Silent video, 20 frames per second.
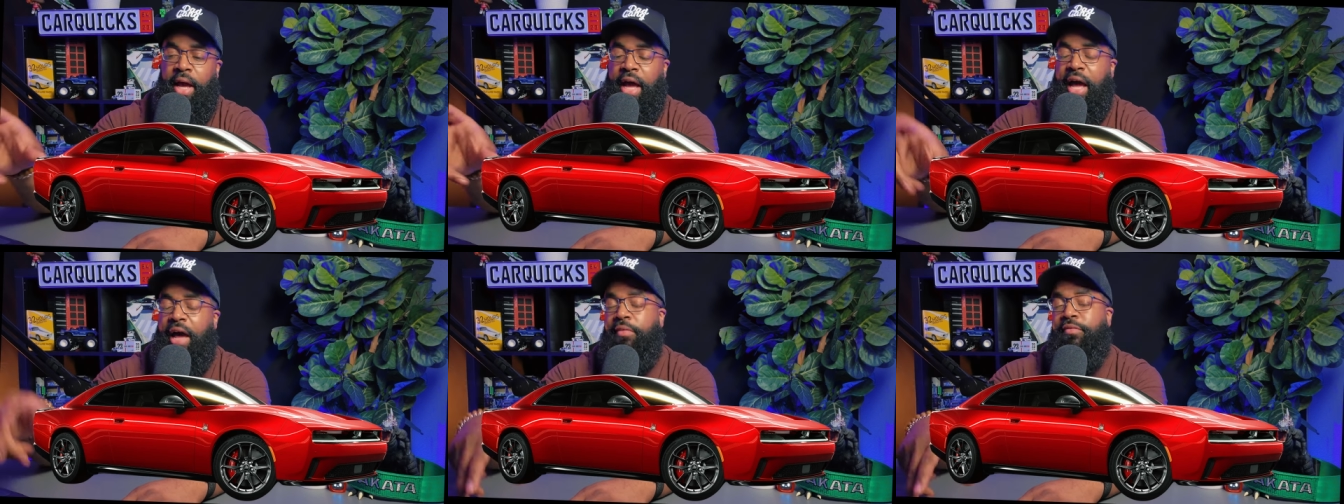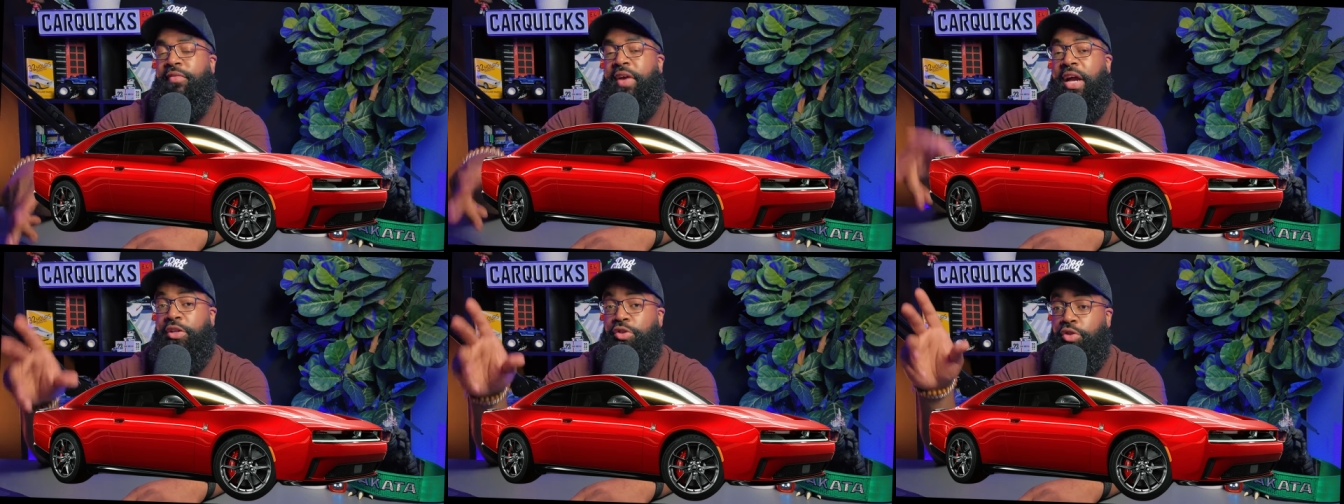how
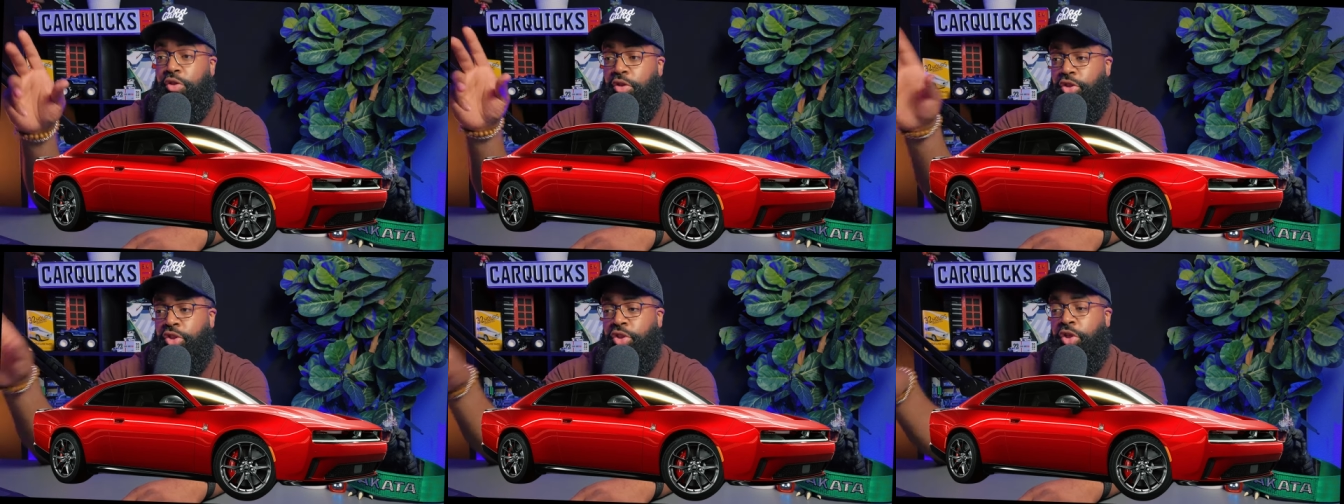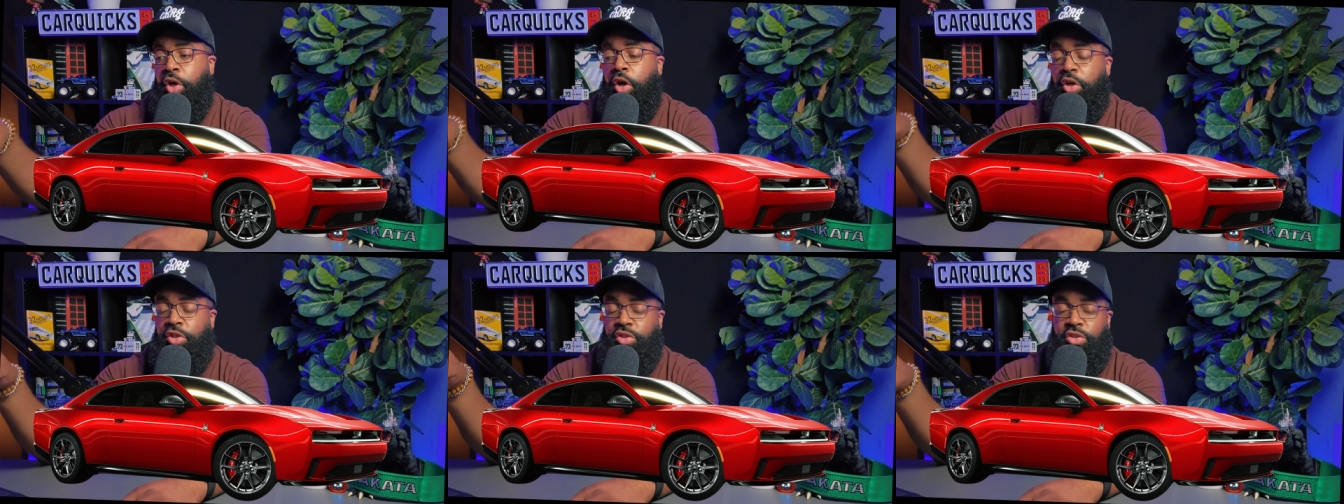fast you can
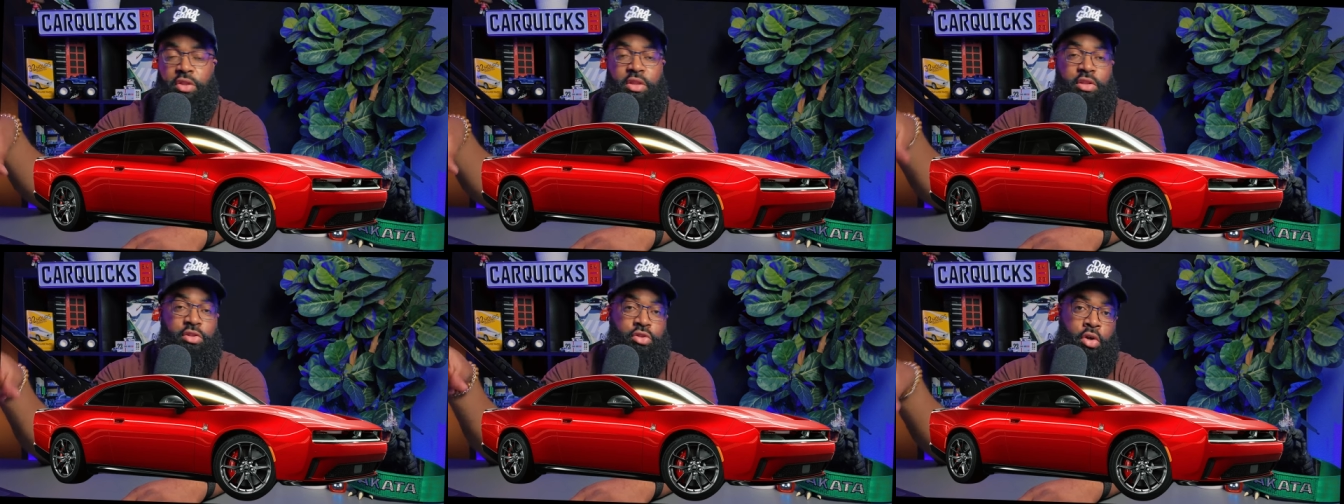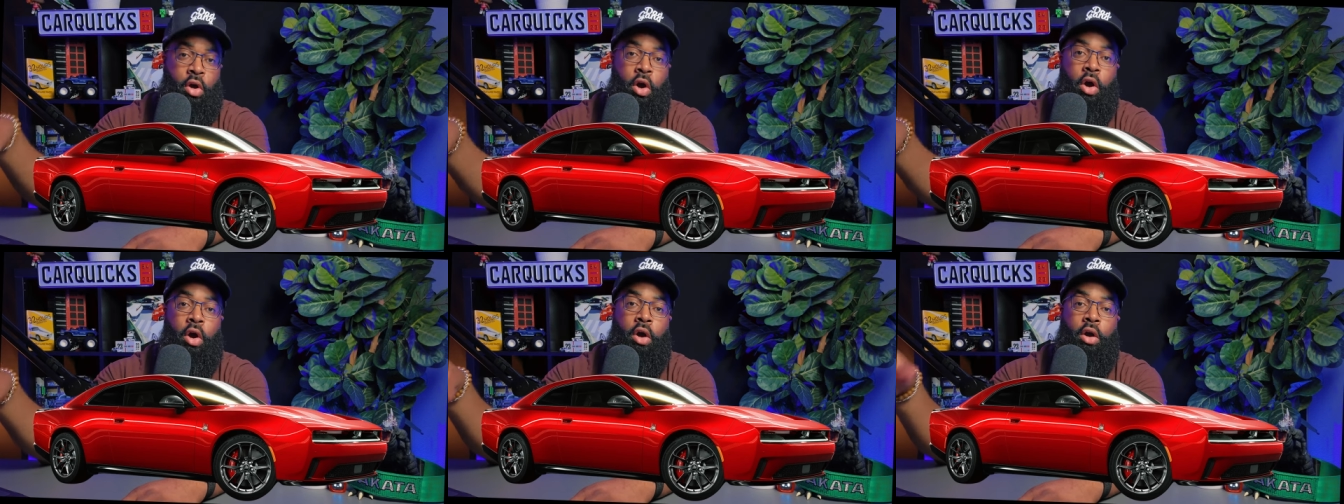charge this
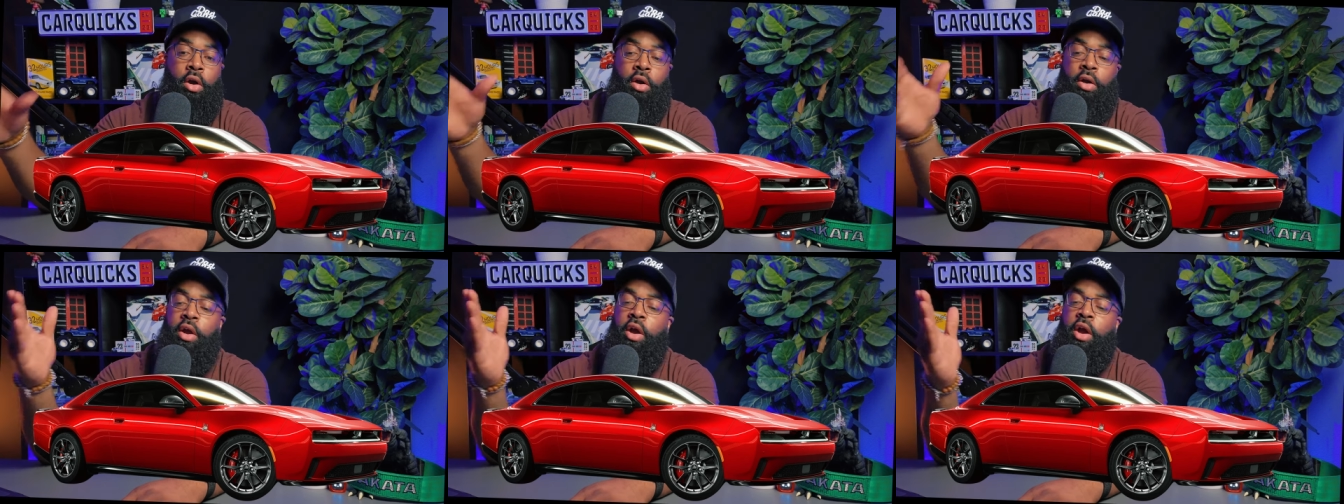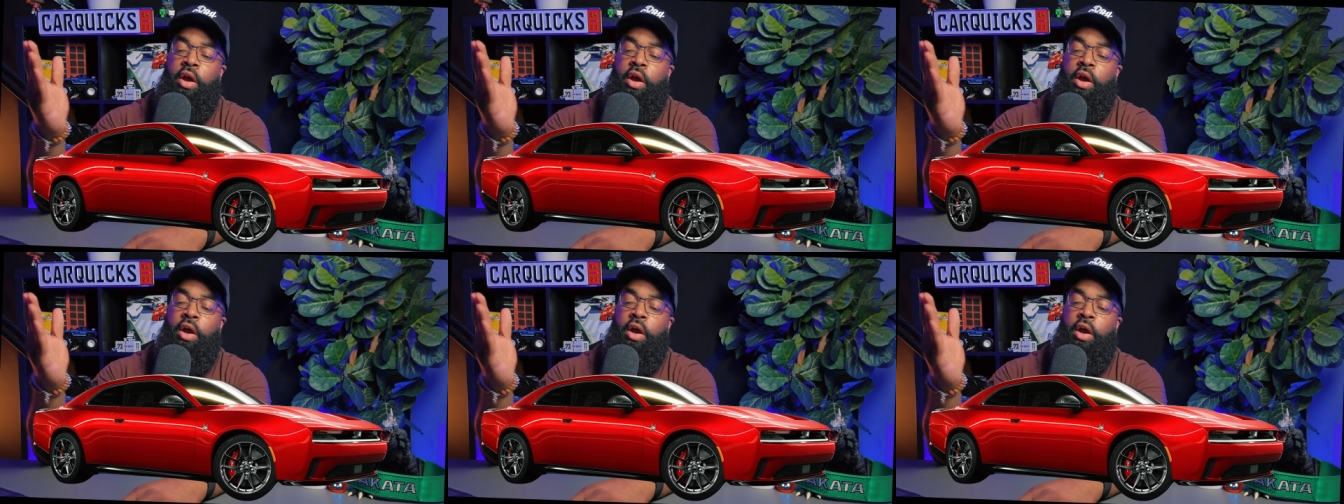car